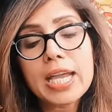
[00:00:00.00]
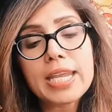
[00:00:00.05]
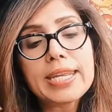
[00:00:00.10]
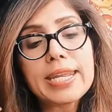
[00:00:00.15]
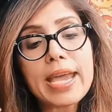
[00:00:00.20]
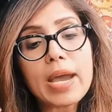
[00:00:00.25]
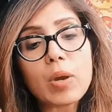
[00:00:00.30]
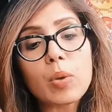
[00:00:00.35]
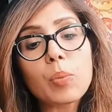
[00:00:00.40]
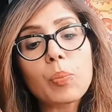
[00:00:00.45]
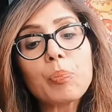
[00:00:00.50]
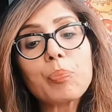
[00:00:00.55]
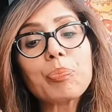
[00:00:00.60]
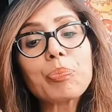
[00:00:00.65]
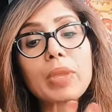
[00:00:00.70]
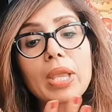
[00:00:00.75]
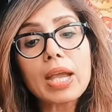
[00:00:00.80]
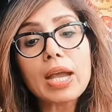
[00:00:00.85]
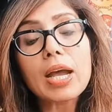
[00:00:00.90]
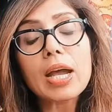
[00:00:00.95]
Now,
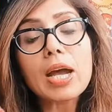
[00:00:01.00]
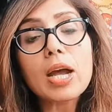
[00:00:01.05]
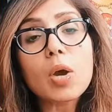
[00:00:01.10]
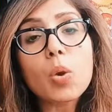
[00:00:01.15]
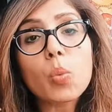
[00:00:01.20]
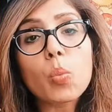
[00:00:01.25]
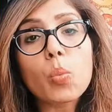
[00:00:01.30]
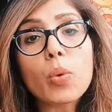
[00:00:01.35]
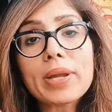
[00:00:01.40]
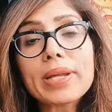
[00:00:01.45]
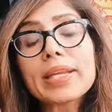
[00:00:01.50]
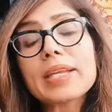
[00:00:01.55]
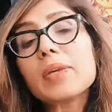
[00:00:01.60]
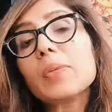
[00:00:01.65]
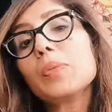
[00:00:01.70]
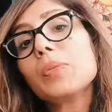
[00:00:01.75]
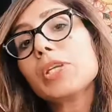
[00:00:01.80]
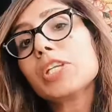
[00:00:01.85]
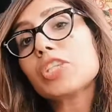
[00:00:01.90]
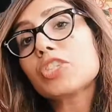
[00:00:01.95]
what
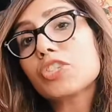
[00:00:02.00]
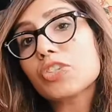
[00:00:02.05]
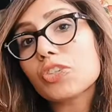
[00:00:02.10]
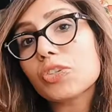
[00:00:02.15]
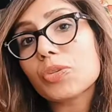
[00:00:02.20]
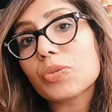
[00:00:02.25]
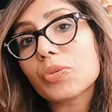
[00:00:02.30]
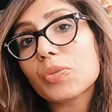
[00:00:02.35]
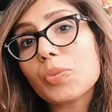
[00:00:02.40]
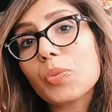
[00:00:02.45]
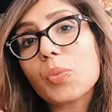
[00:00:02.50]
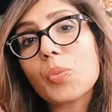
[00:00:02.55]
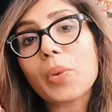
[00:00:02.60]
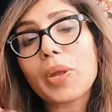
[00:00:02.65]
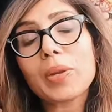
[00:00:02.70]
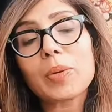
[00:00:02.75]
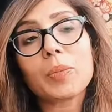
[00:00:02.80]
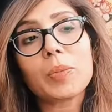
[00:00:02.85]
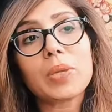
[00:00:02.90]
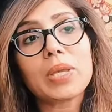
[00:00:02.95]
can we do
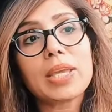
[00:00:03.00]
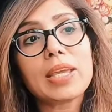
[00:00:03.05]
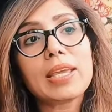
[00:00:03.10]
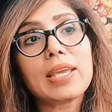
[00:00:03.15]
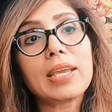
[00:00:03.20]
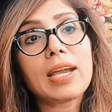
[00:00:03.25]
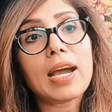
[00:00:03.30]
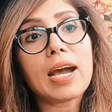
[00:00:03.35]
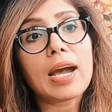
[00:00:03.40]
when we,